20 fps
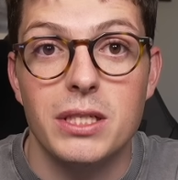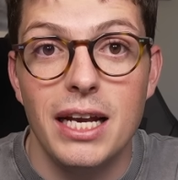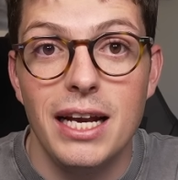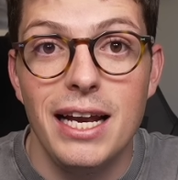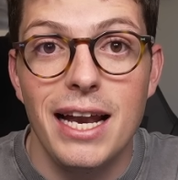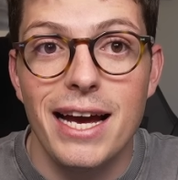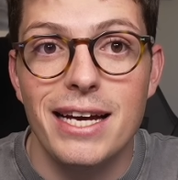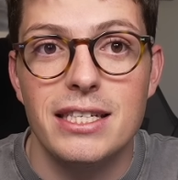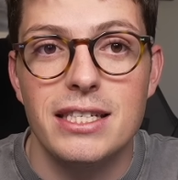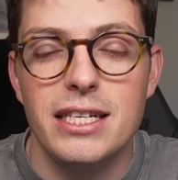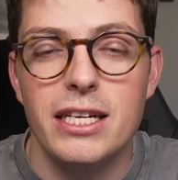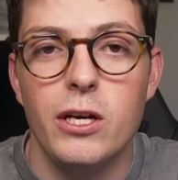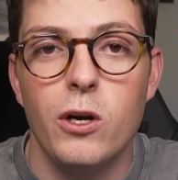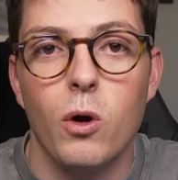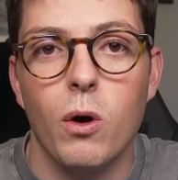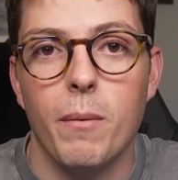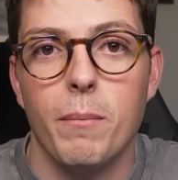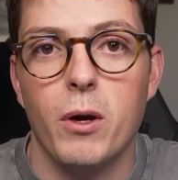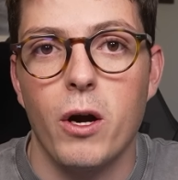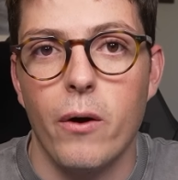So let's see
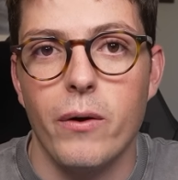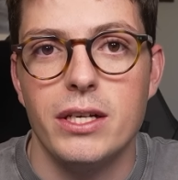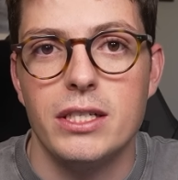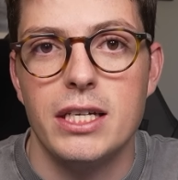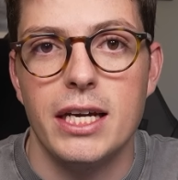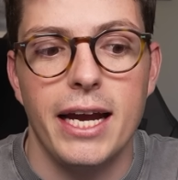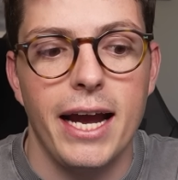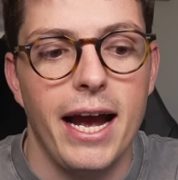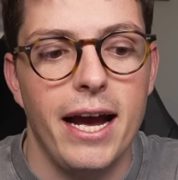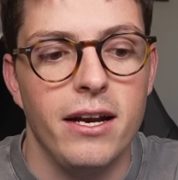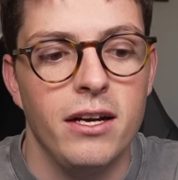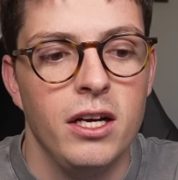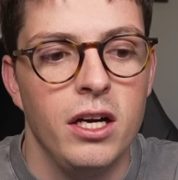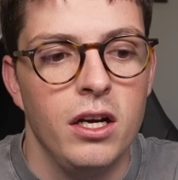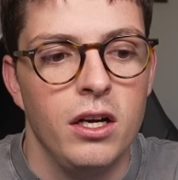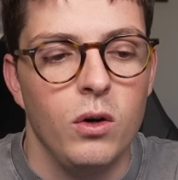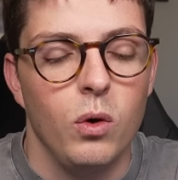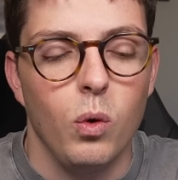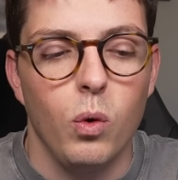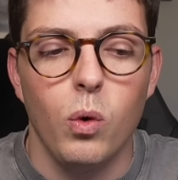who I'm going to get.
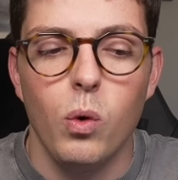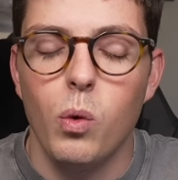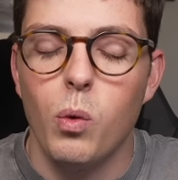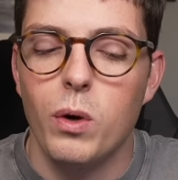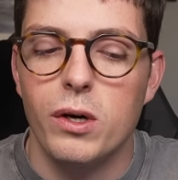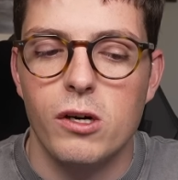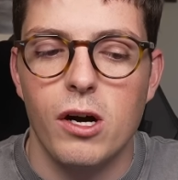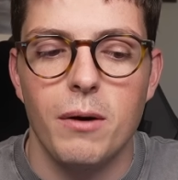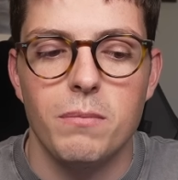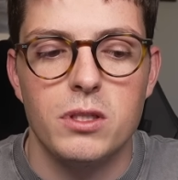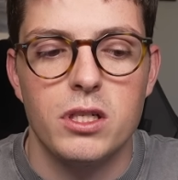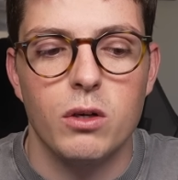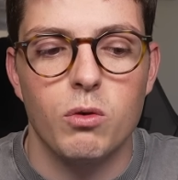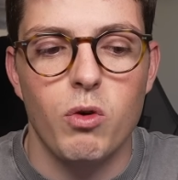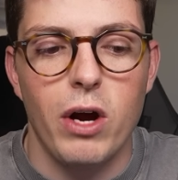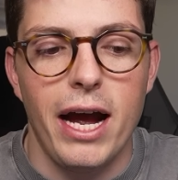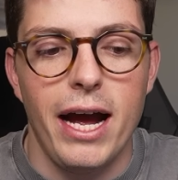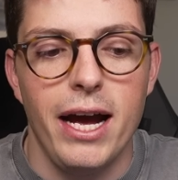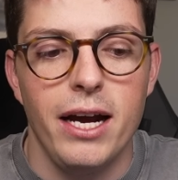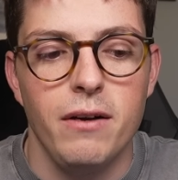Oh, we're up to
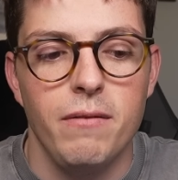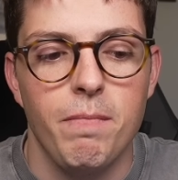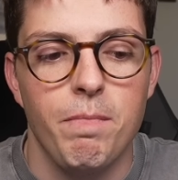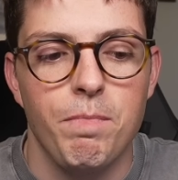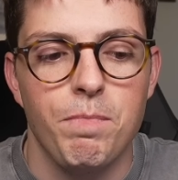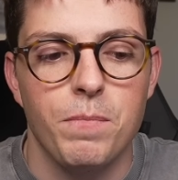rare.